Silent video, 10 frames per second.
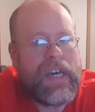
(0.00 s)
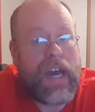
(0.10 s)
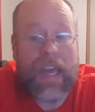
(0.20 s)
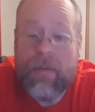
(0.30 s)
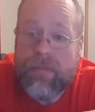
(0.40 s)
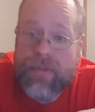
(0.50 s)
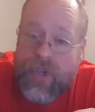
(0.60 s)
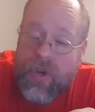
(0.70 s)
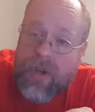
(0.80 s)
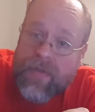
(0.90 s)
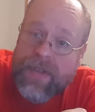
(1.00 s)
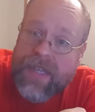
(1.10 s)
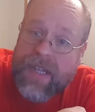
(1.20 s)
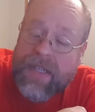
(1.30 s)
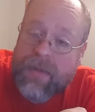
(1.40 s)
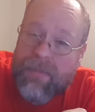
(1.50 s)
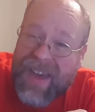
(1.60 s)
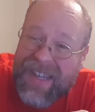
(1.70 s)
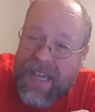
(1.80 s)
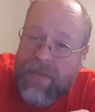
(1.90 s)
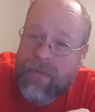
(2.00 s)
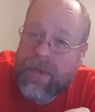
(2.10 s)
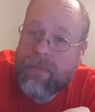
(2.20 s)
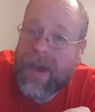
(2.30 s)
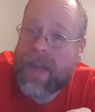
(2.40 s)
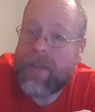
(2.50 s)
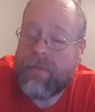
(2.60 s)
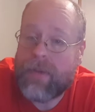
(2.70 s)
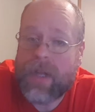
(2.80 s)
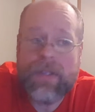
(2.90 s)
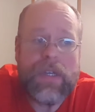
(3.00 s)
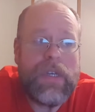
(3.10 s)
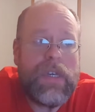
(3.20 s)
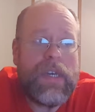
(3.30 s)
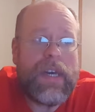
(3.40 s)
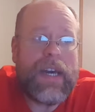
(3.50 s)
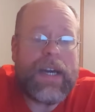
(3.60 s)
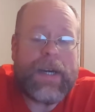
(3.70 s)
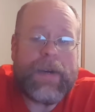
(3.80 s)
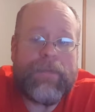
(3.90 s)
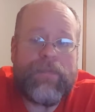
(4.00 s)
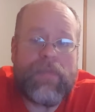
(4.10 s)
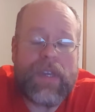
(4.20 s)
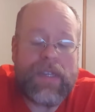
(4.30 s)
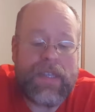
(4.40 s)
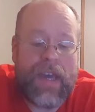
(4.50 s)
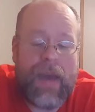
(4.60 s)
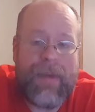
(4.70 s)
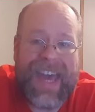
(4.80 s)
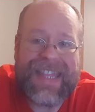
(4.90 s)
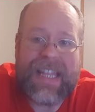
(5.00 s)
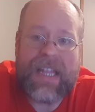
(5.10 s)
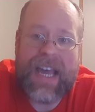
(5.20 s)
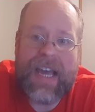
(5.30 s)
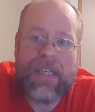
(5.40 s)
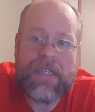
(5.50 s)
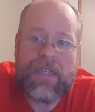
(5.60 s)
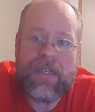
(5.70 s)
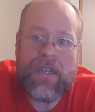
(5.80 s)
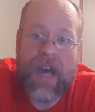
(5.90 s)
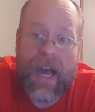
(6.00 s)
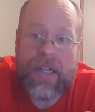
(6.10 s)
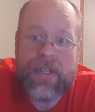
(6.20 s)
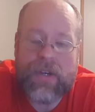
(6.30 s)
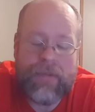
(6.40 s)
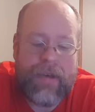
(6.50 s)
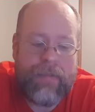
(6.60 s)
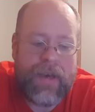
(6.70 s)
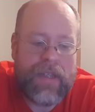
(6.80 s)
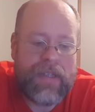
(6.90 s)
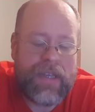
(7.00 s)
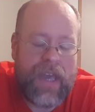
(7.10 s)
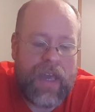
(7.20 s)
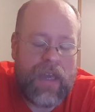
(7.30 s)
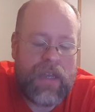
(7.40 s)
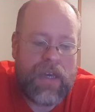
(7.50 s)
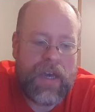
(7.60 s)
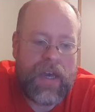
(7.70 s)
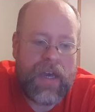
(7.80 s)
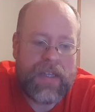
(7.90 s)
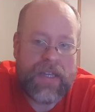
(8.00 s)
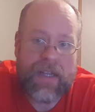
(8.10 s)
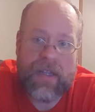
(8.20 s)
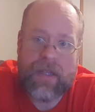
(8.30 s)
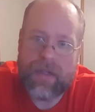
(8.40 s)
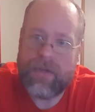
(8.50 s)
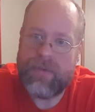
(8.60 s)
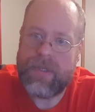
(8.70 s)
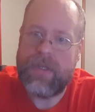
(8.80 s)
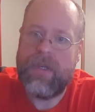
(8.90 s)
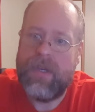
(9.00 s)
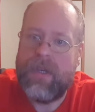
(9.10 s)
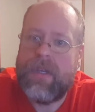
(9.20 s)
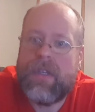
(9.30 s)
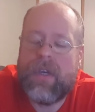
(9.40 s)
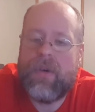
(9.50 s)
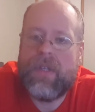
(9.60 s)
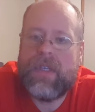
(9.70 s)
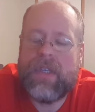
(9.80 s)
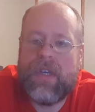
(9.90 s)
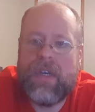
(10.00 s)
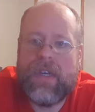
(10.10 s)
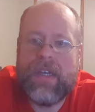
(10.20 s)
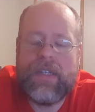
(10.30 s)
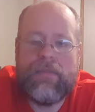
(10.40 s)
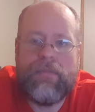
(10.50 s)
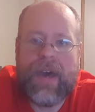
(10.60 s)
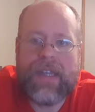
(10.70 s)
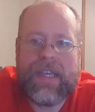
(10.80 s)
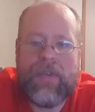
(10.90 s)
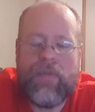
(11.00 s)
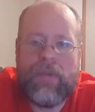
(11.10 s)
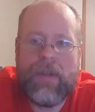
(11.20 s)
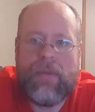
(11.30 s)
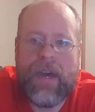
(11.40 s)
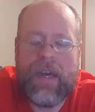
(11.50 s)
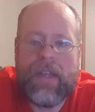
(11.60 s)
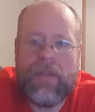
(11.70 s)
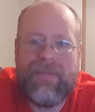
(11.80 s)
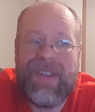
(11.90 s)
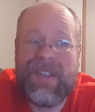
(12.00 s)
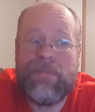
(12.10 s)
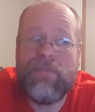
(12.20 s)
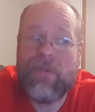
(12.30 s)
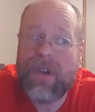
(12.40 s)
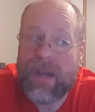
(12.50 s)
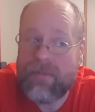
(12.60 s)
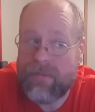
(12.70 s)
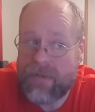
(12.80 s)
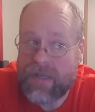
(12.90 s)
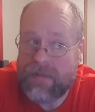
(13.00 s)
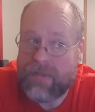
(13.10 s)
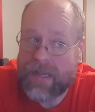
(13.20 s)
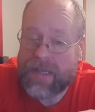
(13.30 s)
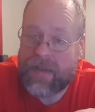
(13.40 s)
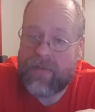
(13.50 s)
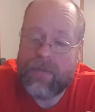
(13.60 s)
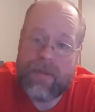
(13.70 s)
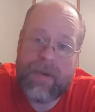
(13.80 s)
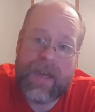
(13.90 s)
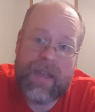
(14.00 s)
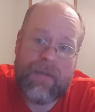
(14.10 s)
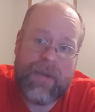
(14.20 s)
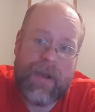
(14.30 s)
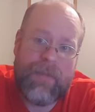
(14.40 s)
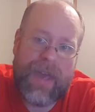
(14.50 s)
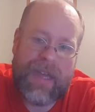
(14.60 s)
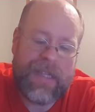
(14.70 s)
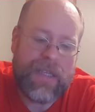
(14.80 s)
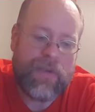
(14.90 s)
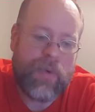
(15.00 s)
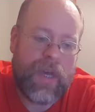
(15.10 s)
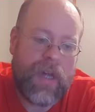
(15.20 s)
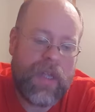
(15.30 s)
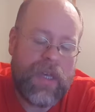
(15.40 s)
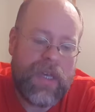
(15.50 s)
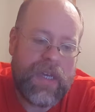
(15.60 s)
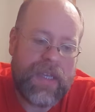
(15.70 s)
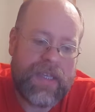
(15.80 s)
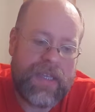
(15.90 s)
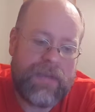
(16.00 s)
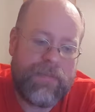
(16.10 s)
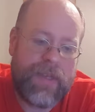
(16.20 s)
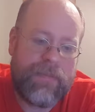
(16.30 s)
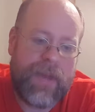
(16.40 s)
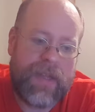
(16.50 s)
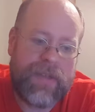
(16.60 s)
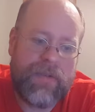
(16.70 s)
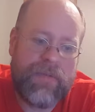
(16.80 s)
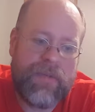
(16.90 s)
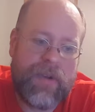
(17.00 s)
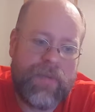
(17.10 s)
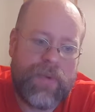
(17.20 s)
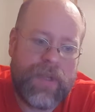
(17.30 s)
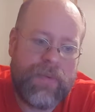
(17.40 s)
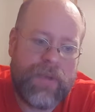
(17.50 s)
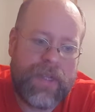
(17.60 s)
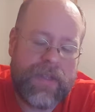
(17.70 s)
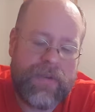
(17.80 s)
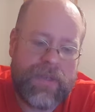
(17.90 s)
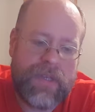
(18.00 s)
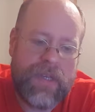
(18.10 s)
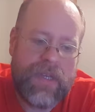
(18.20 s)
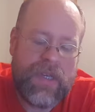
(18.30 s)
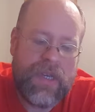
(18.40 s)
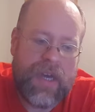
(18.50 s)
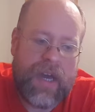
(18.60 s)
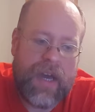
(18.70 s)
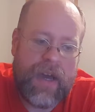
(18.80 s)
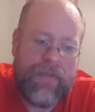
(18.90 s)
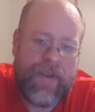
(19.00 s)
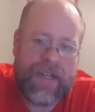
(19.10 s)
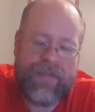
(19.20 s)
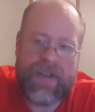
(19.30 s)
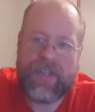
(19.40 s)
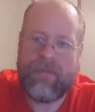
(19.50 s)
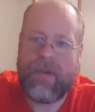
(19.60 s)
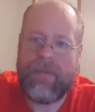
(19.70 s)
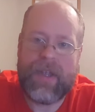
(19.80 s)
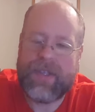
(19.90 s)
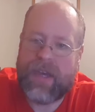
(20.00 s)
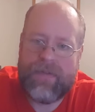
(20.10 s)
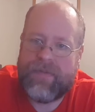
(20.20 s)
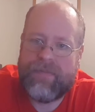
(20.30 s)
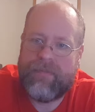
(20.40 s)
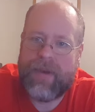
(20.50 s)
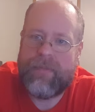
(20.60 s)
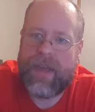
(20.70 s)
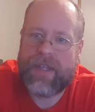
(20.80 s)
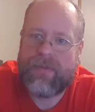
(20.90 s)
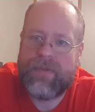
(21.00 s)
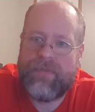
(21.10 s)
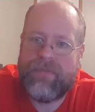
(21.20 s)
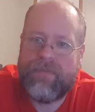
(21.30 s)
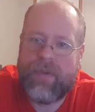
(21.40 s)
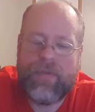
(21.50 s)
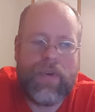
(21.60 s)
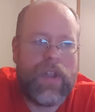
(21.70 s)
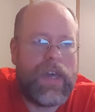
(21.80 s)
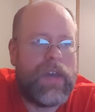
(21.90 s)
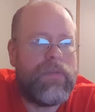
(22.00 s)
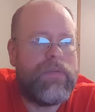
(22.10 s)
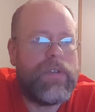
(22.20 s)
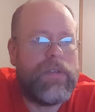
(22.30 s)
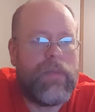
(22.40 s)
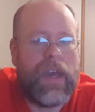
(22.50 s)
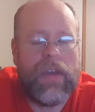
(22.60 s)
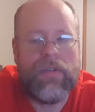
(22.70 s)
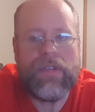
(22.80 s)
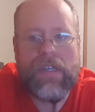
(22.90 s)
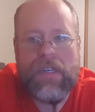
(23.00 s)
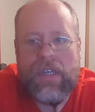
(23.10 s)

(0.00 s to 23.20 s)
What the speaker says: am sure of is that it's about time for me to buy another belt, because I'm at the last notch on my belt, and it's getting a little loose. So it's about time for me to buy another belt. It's probably about time for me to buy another pair of pants as well, because these pants are really, really loose. In fact, if I took my belt off, my pants would fall down to my ankles.